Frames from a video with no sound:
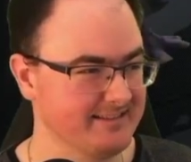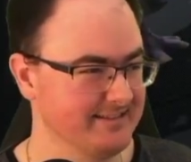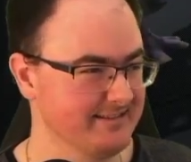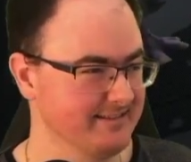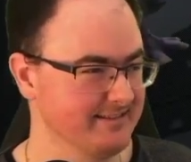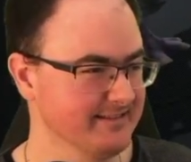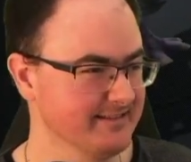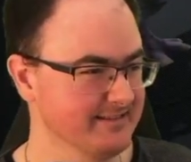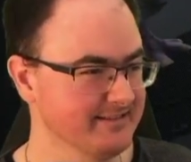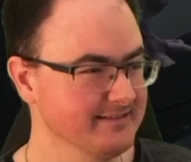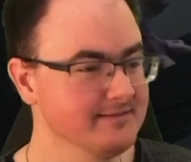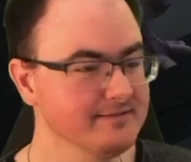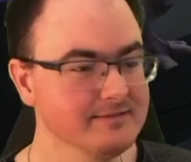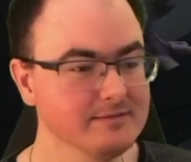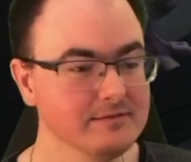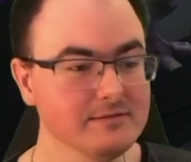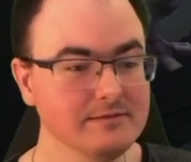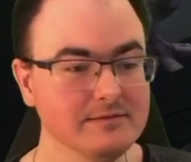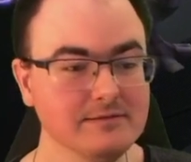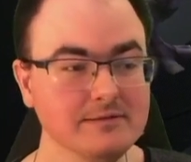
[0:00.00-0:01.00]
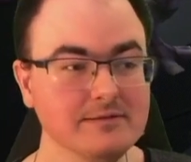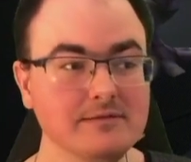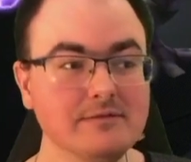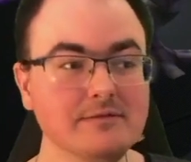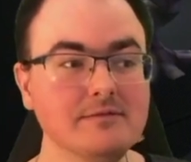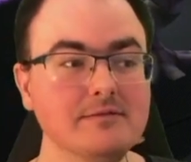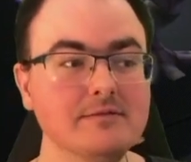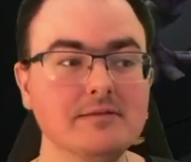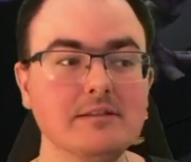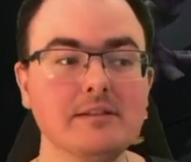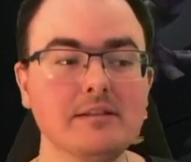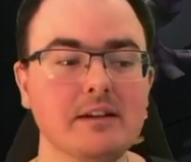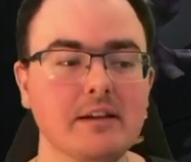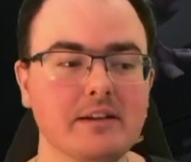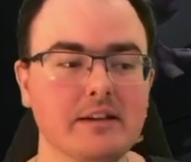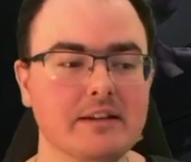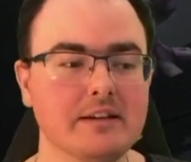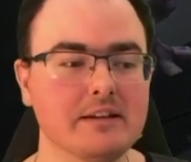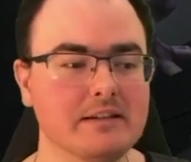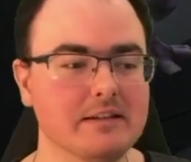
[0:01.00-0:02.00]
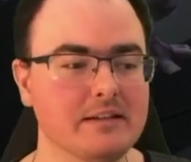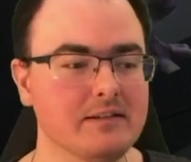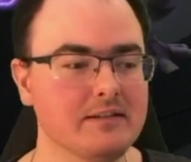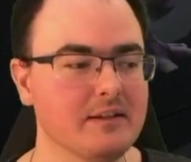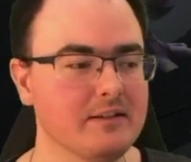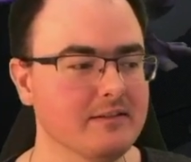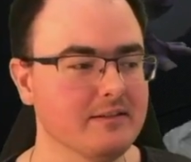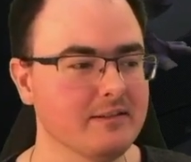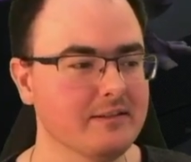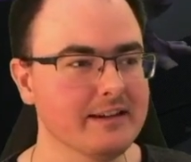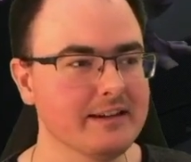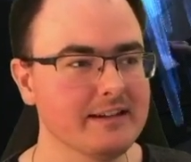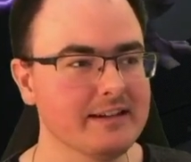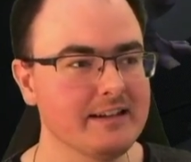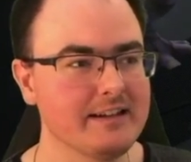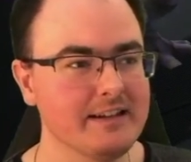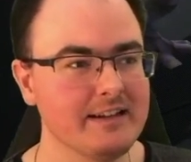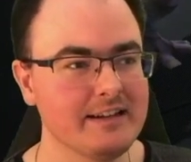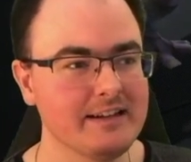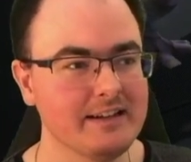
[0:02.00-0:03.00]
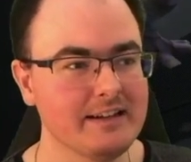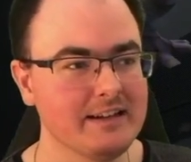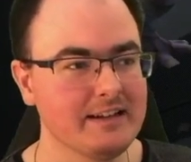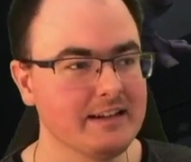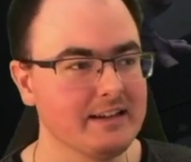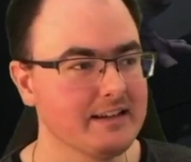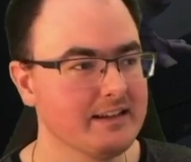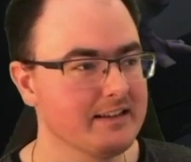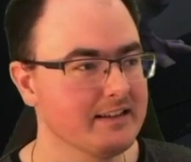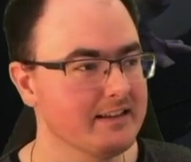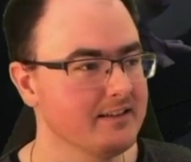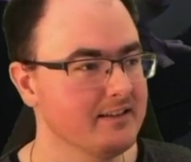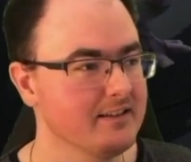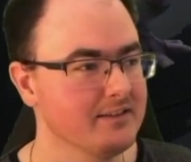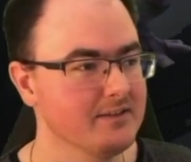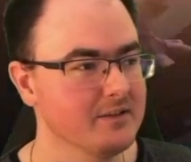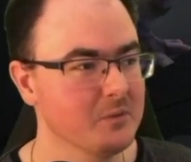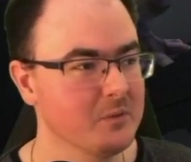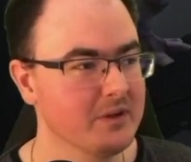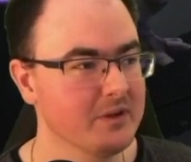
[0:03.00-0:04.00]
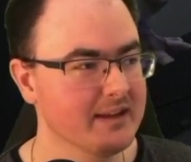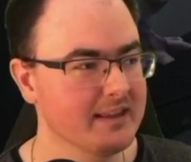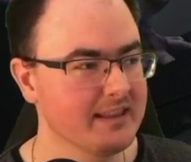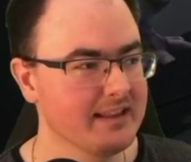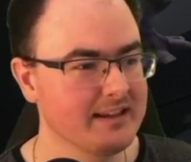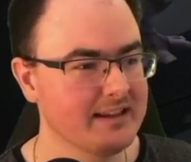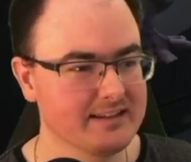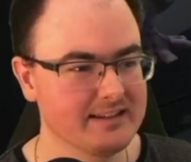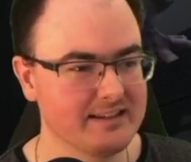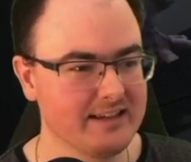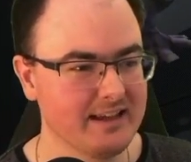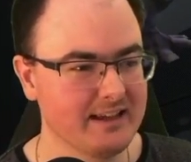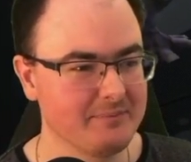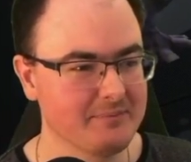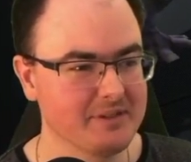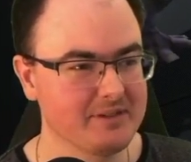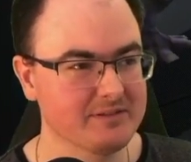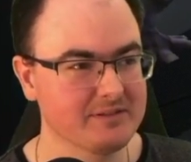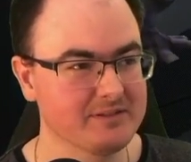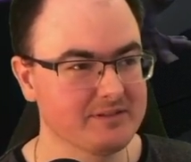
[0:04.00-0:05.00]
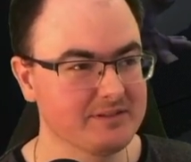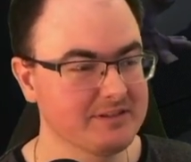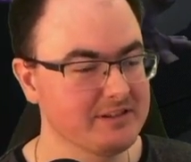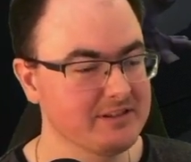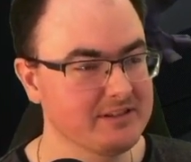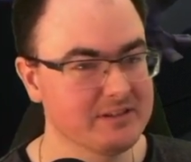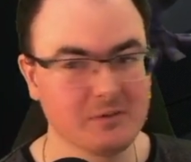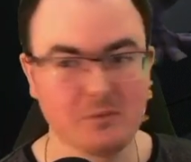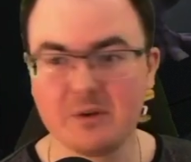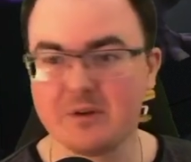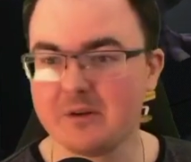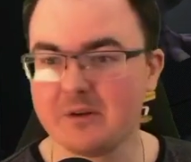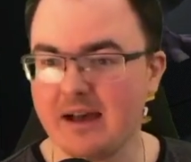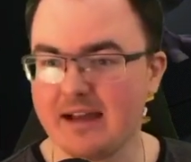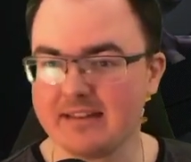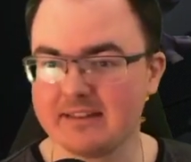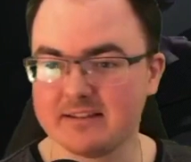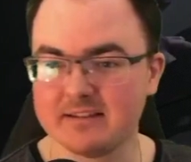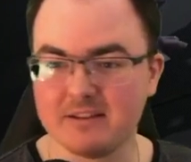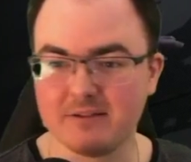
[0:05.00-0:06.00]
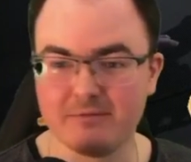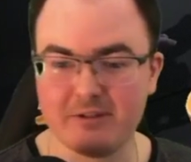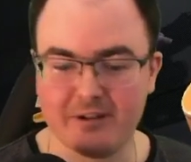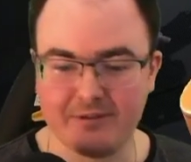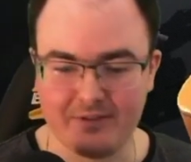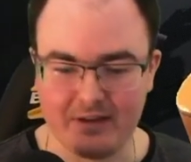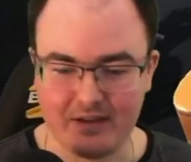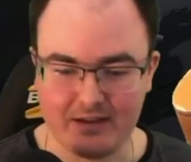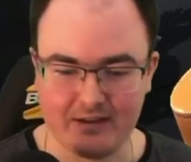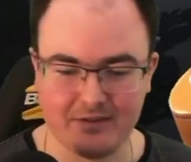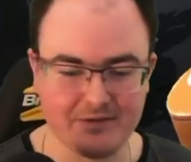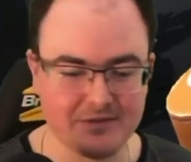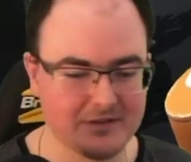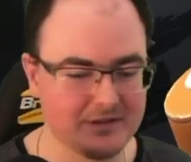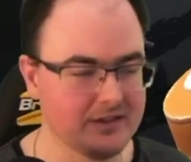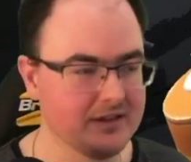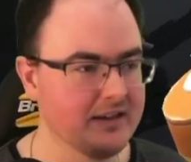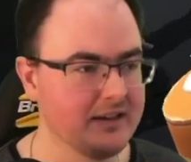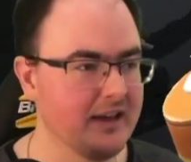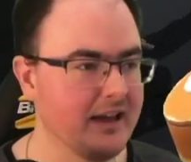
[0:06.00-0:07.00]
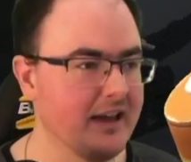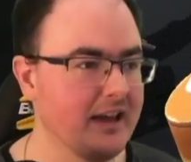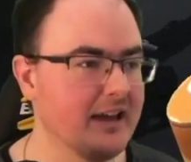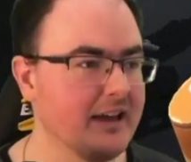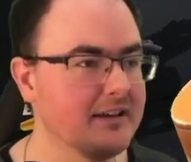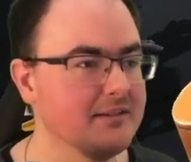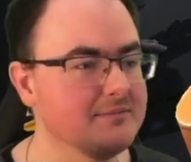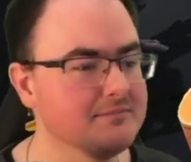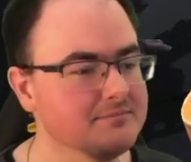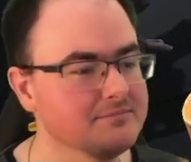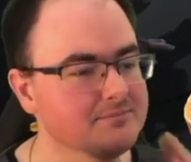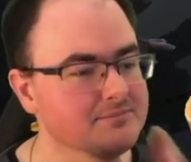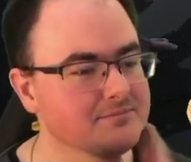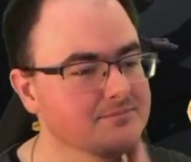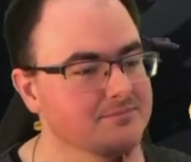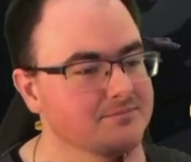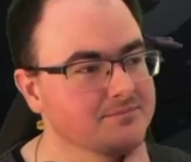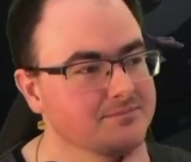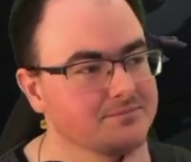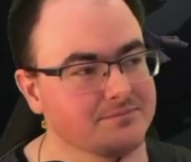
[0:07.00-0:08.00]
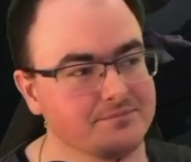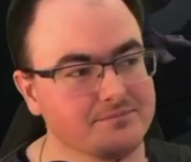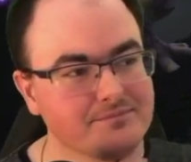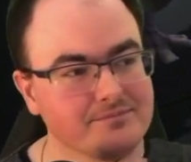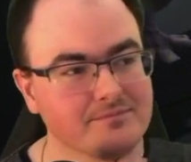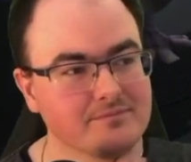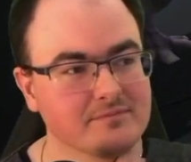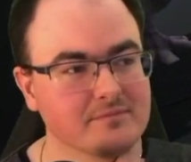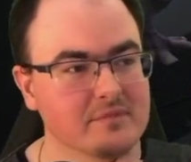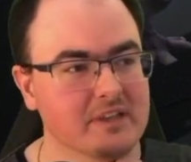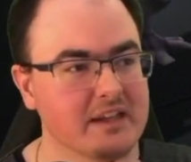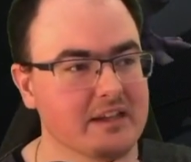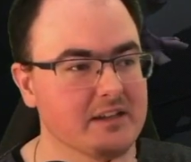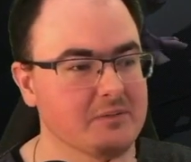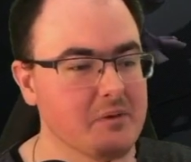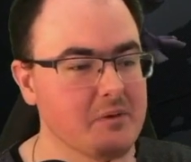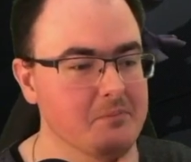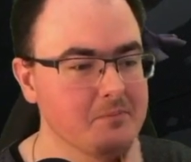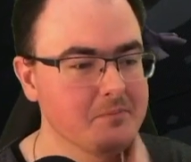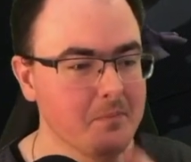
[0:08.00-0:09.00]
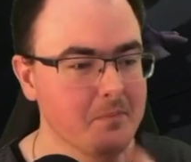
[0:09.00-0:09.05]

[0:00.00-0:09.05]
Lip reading: Oh, ooh, okay, not great. Not the one I'd like to get, because she's the one who handles the revives. Okay, come on.